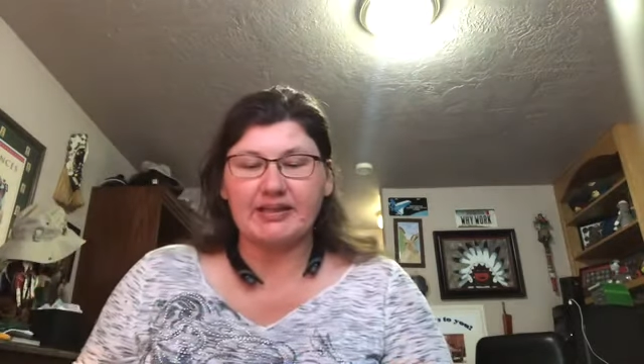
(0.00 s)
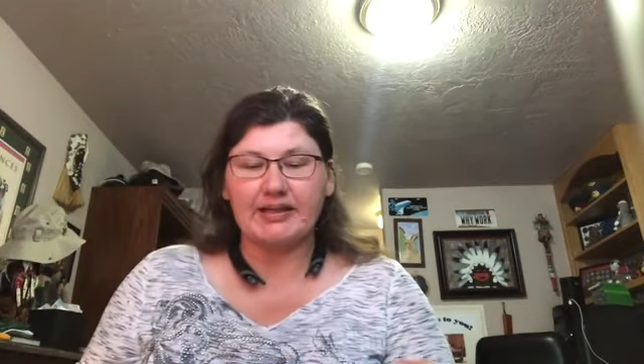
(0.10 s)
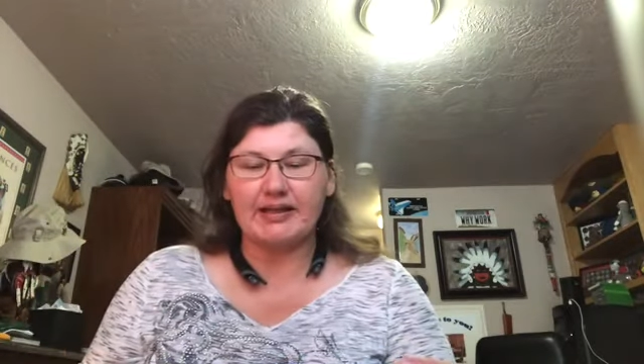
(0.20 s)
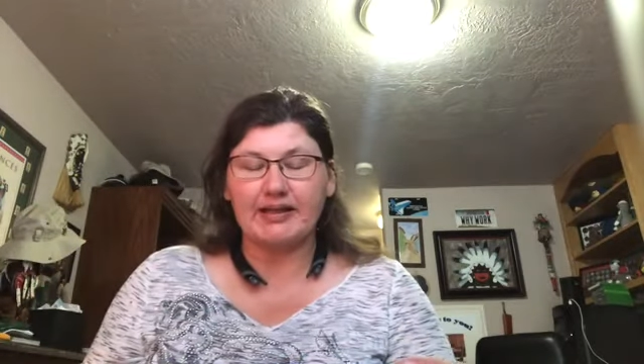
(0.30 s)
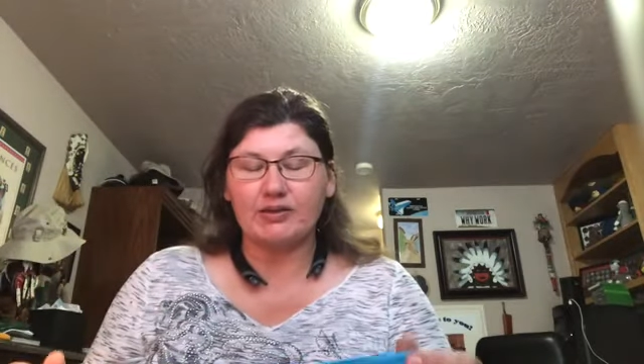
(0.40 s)

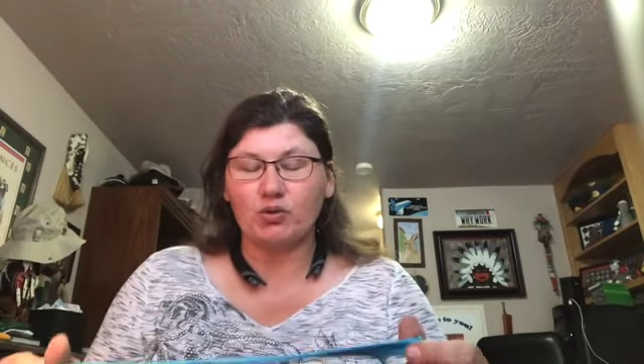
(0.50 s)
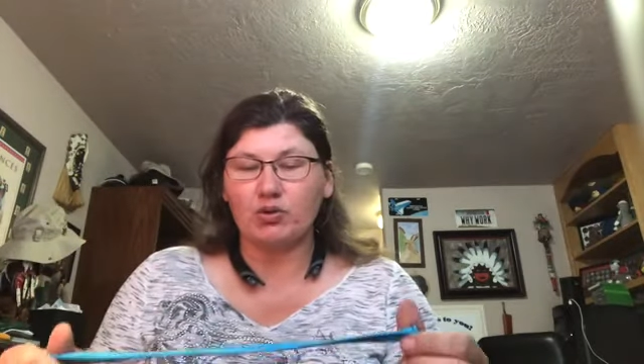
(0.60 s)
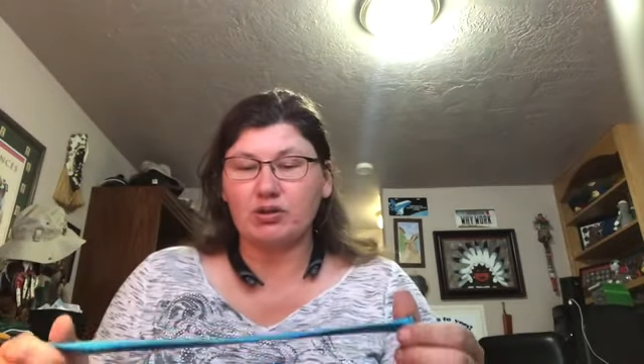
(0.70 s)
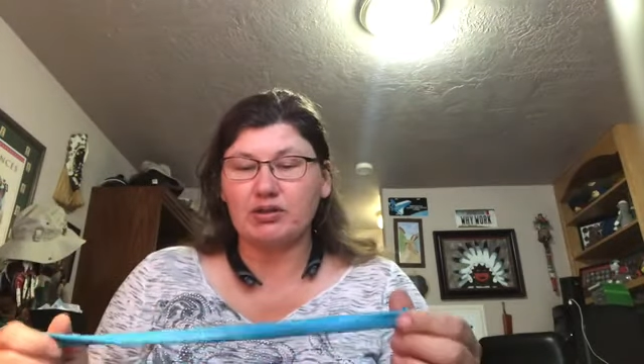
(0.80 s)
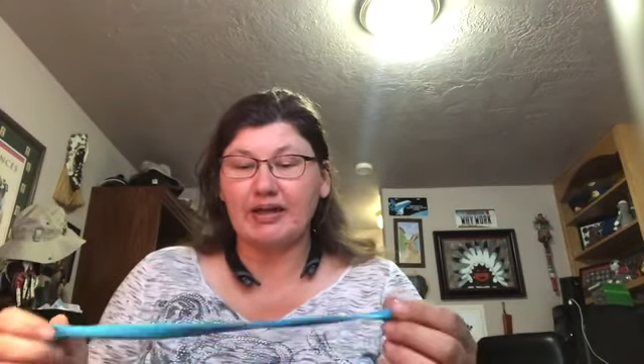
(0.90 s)
Egg
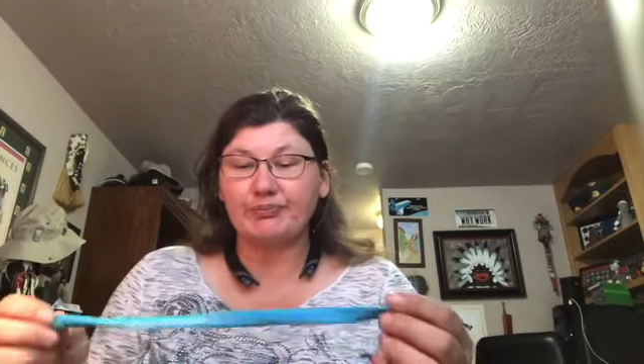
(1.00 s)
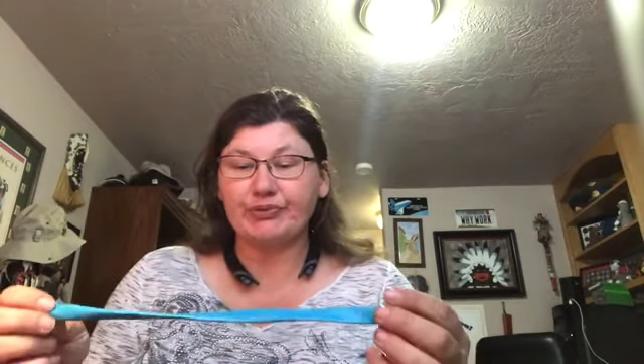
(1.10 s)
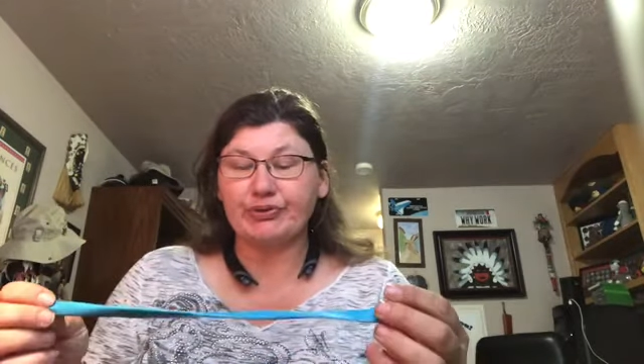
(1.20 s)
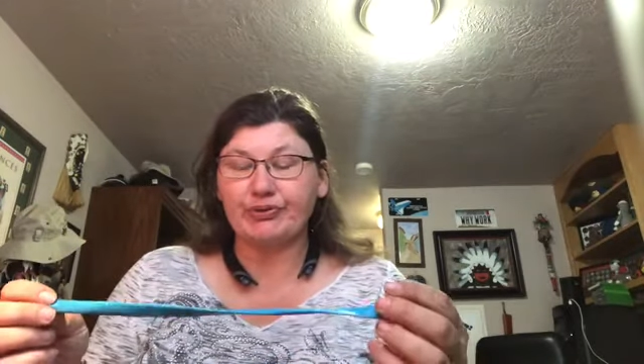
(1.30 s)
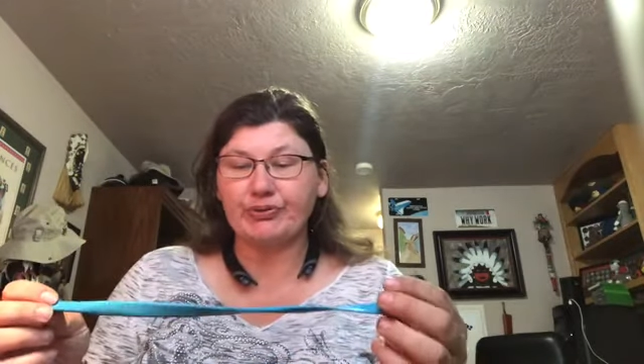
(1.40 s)
or a light
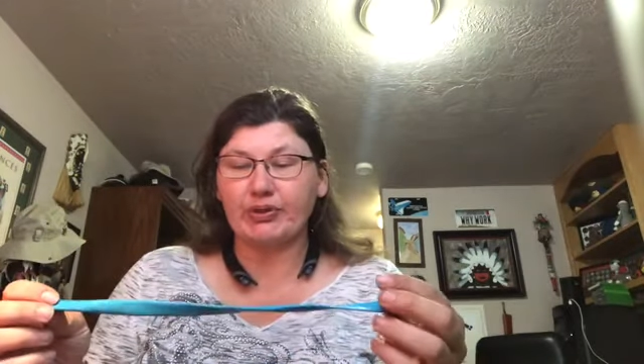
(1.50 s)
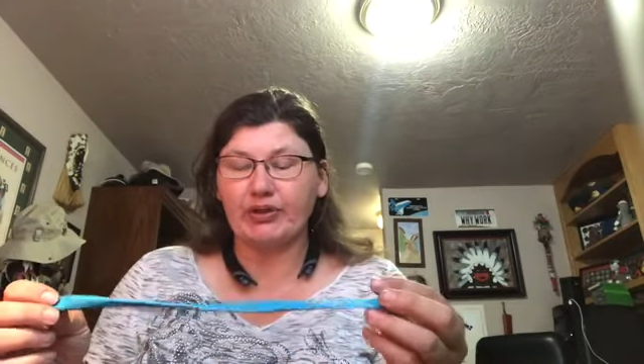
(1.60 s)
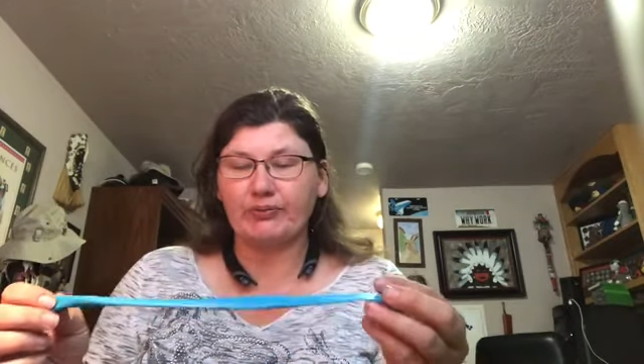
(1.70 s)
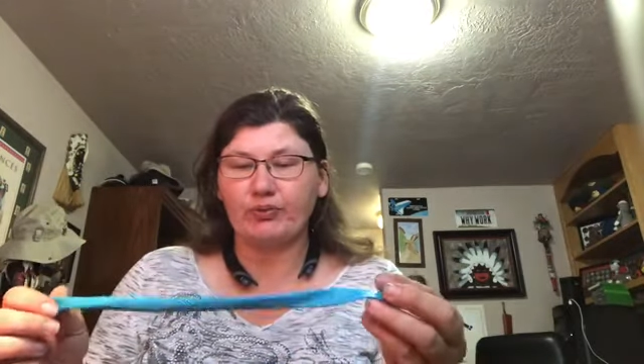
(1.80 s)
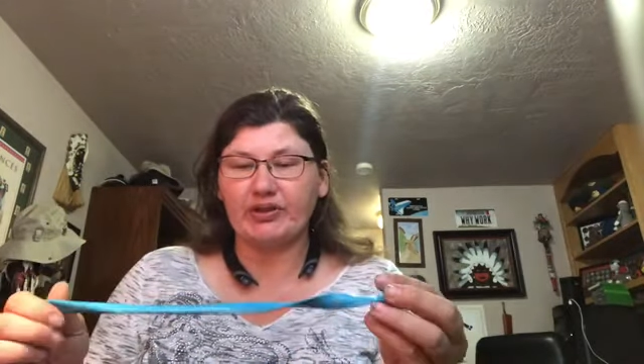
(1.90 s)
blue
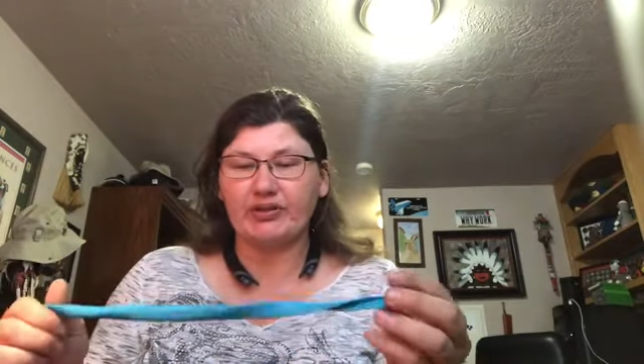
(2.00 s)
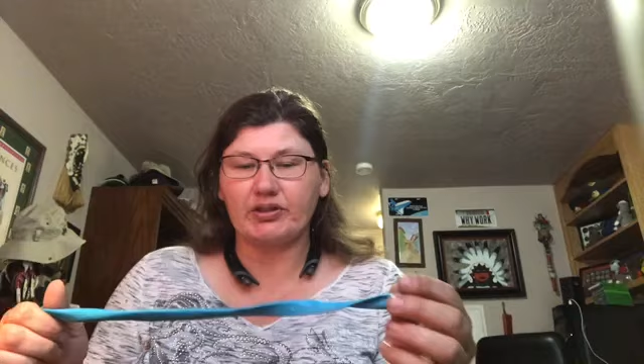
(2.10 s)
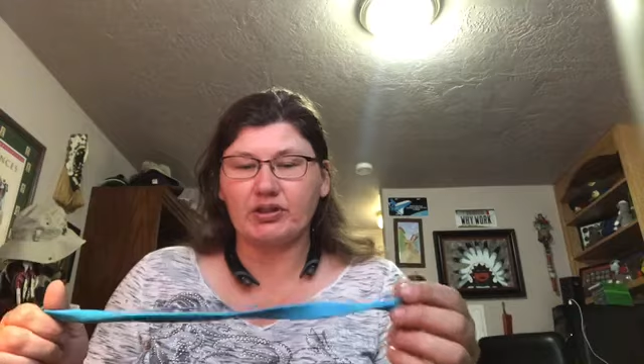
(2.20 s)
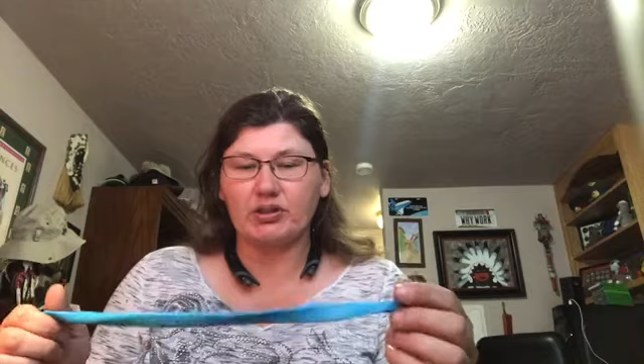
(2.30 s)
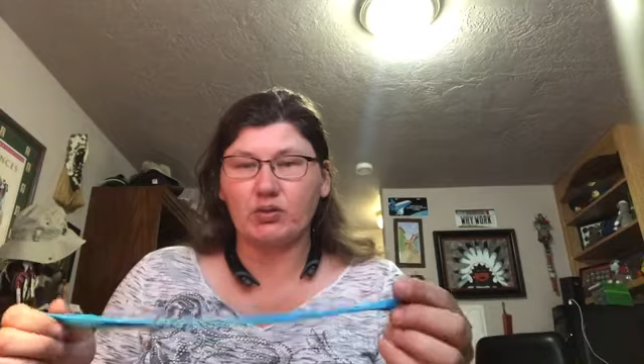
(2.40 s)
with
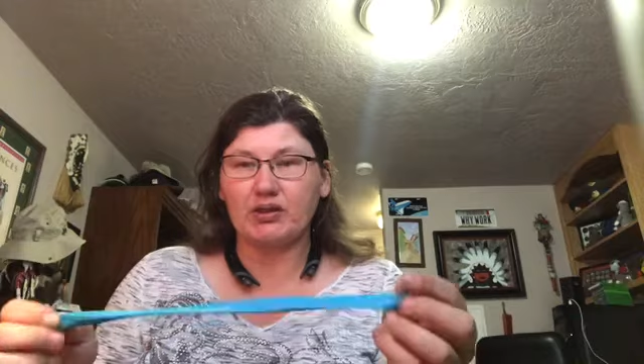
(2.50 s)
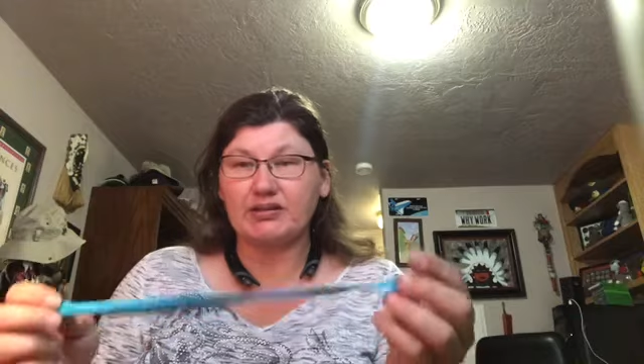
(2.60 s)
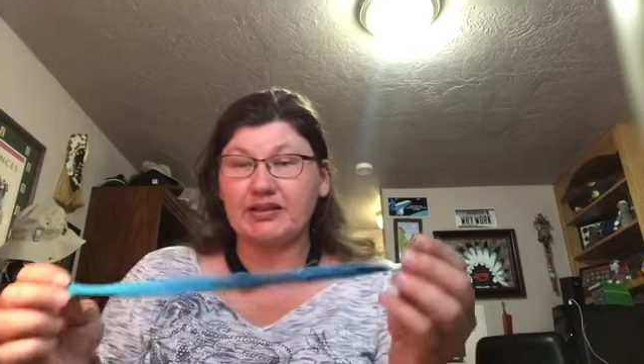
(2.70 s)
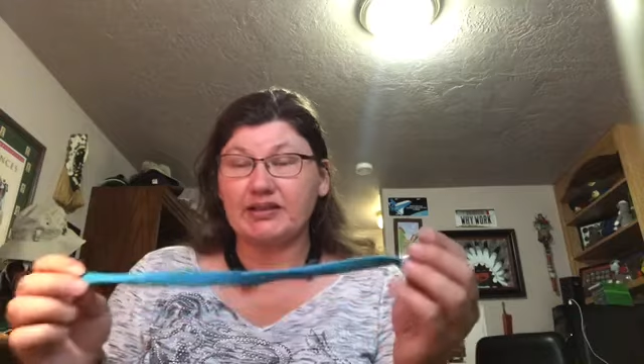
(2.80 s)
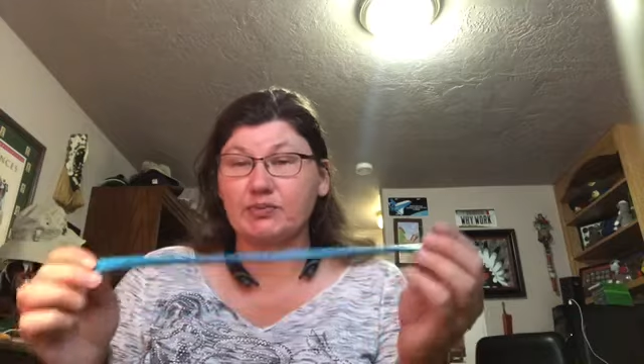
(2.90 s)

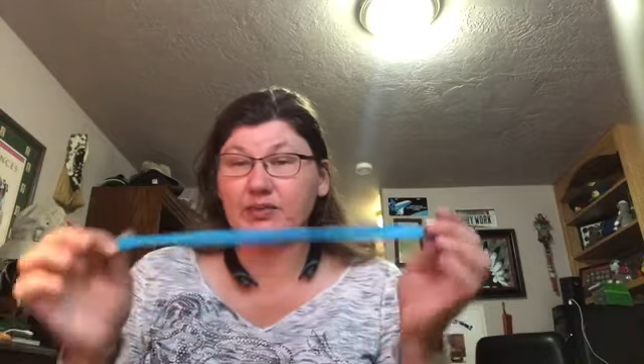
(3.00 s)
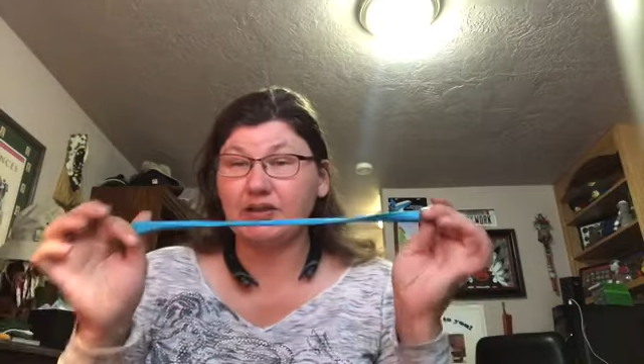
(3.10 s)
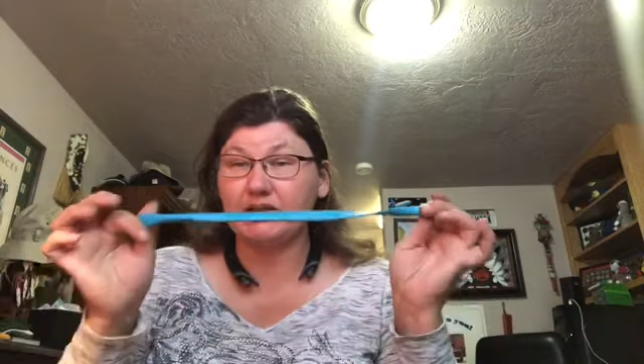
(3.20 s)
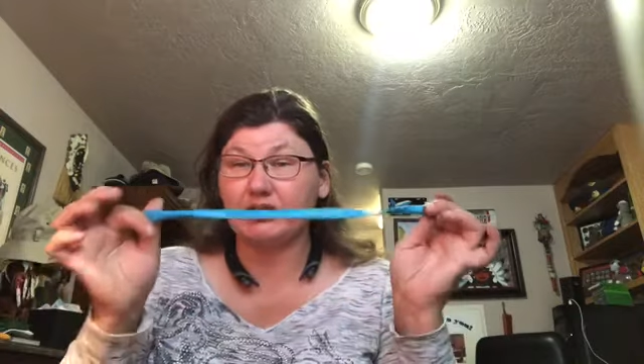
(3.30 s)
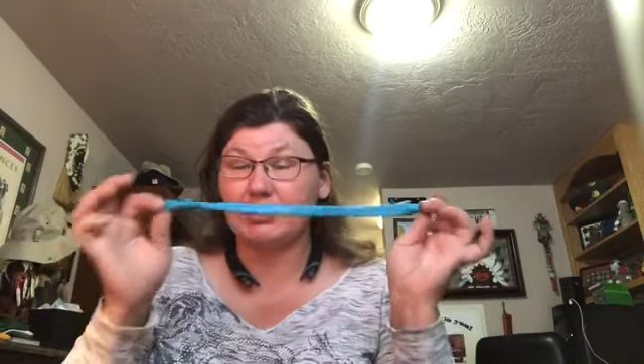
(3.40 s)
Qualatex,
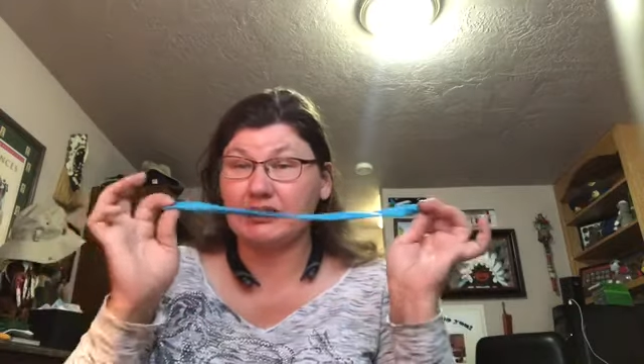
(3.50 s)
but